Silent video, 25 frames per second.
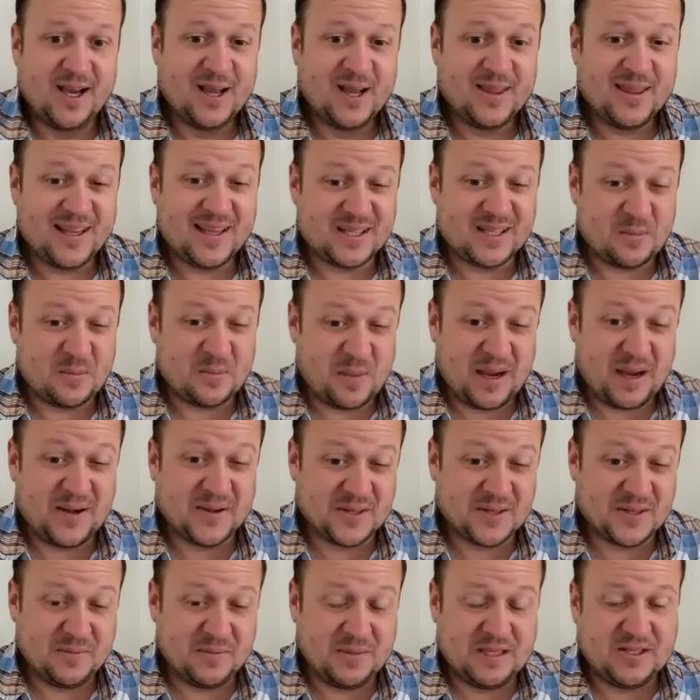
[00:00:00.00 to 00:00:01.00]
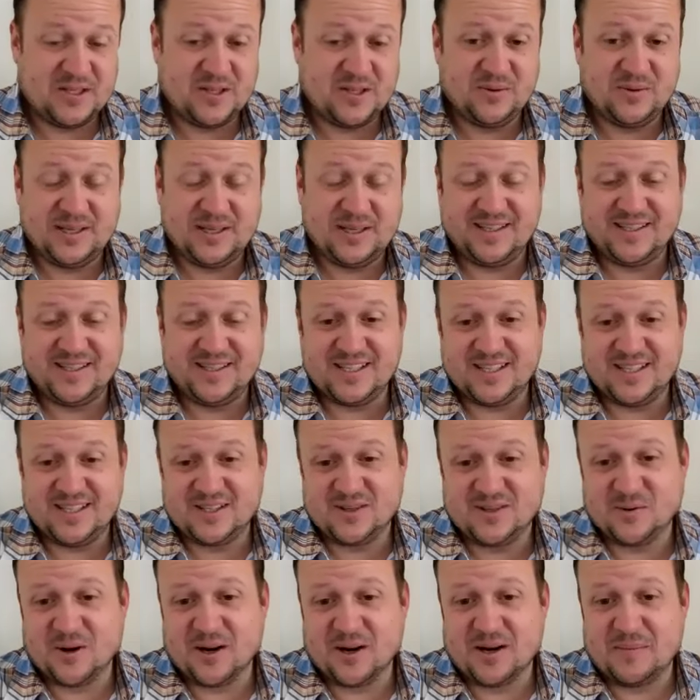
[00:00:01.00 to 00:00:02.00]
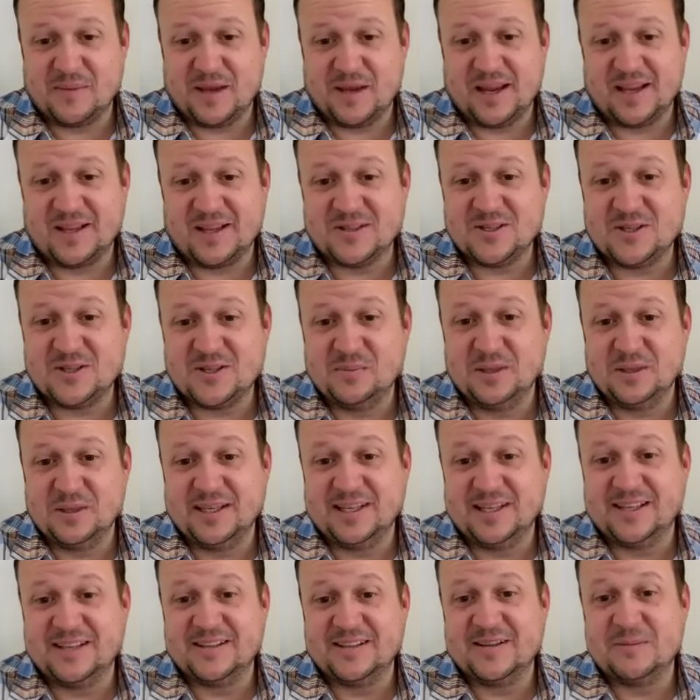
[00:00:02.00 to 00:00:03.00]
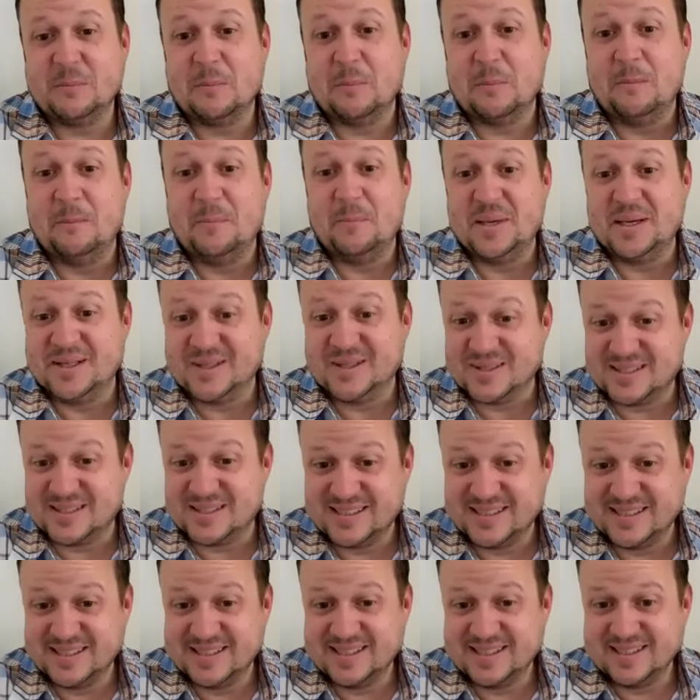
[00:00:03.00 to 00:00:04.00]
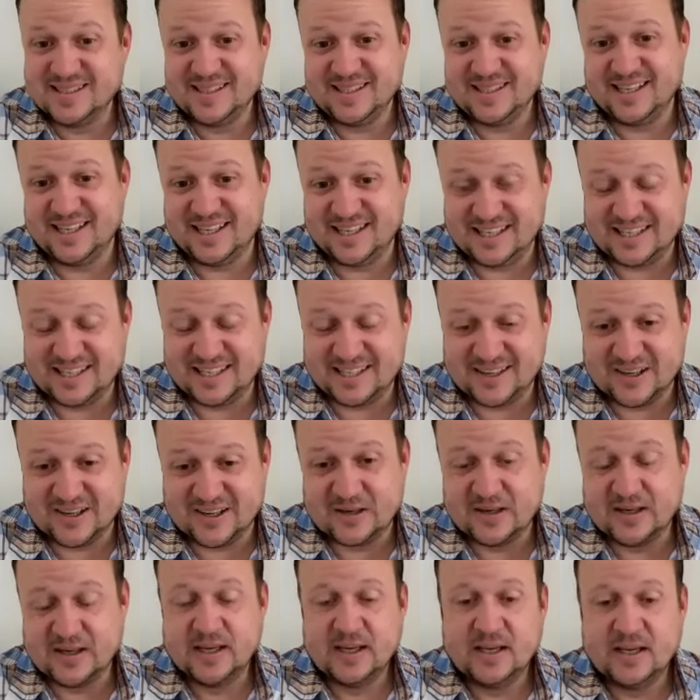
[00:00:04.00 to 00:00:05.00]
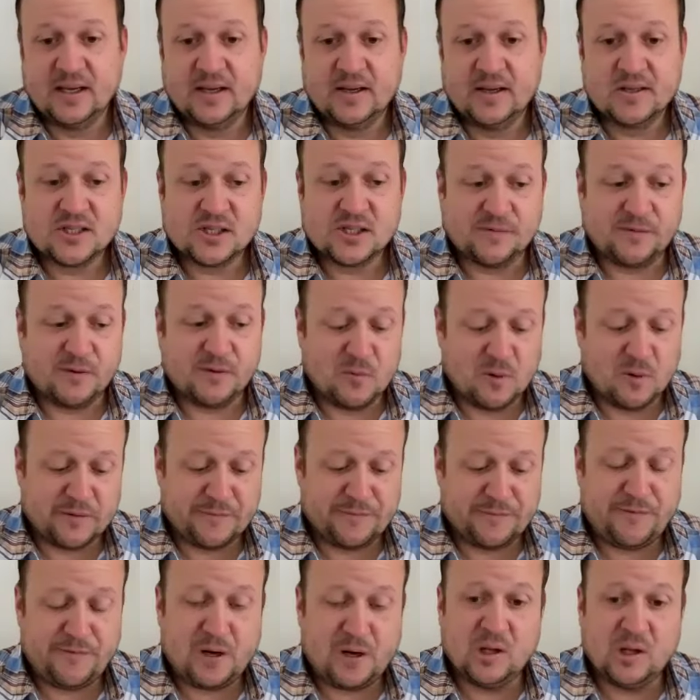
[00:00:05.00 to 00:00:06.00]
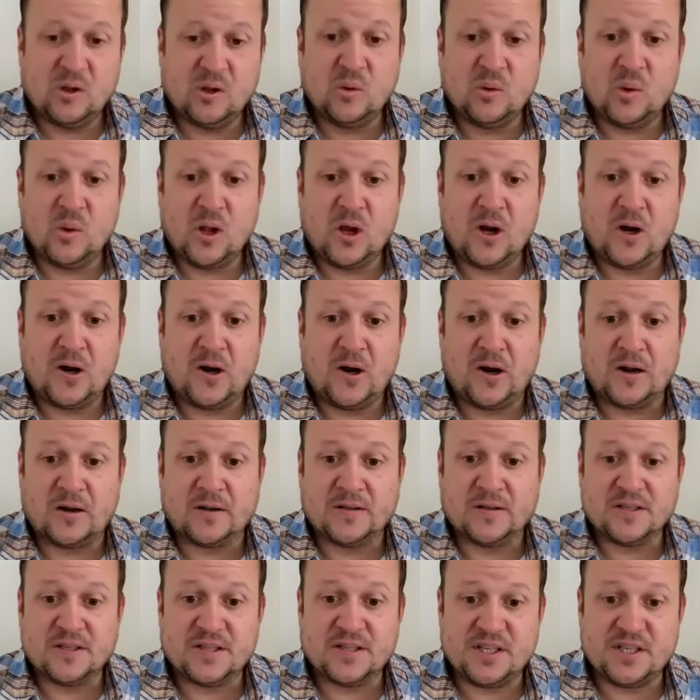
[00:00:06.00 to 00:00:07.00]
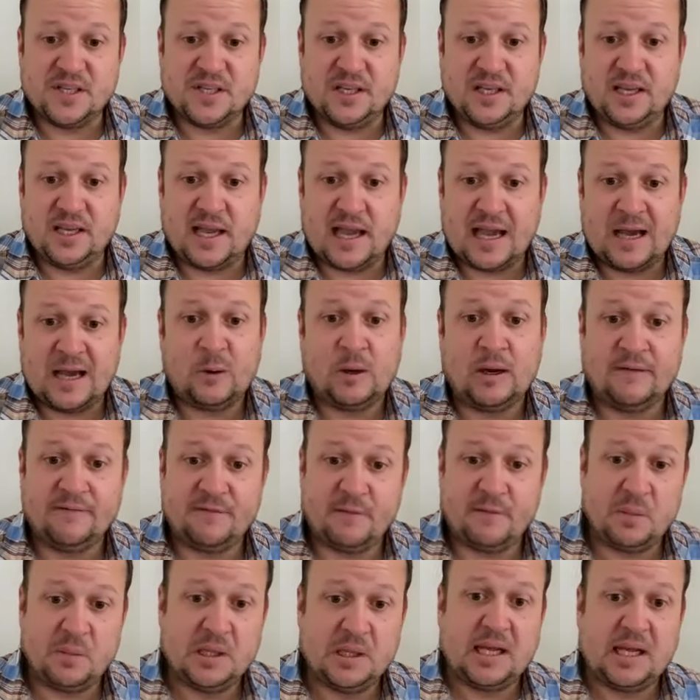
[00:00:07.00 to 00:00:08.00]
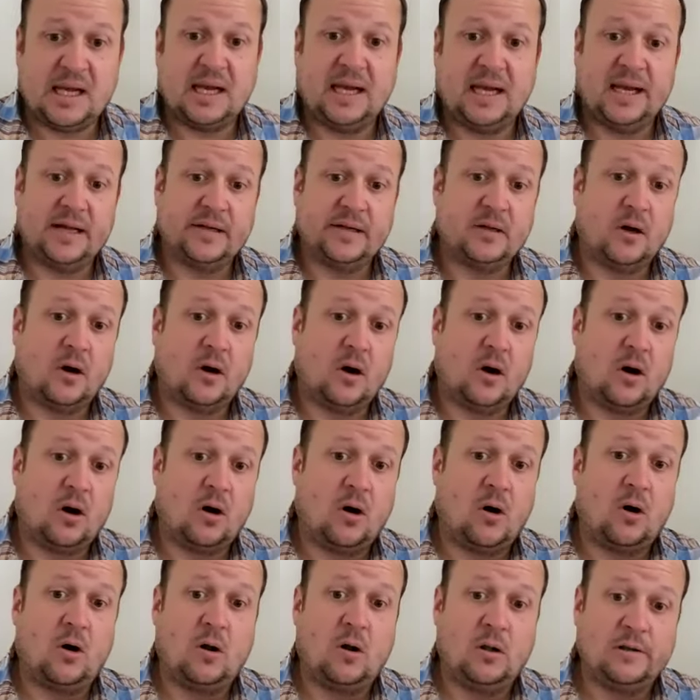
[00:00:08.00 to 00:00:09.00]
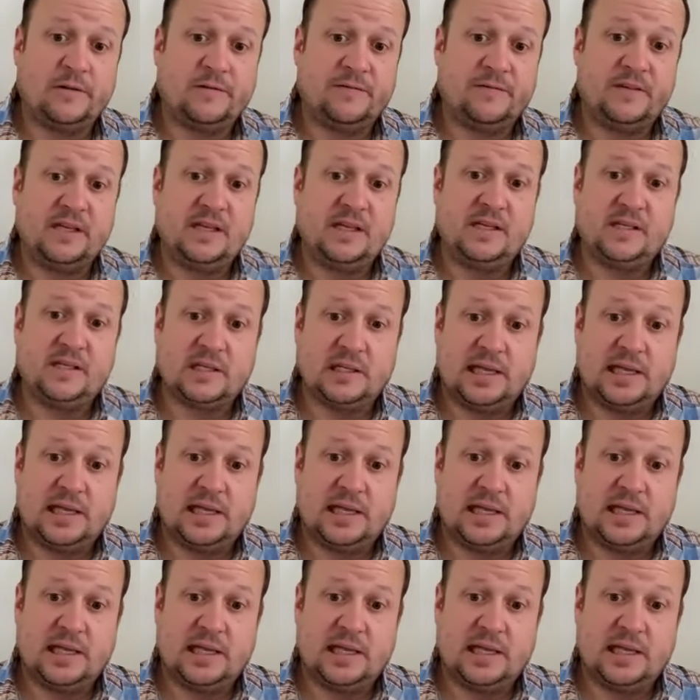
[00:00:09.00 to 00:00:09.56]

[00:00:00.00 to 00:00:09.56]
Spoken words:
That's about to be too easy. So we're going to make it 2 million built in a year. So if you want to follow along to see how I've applied all of these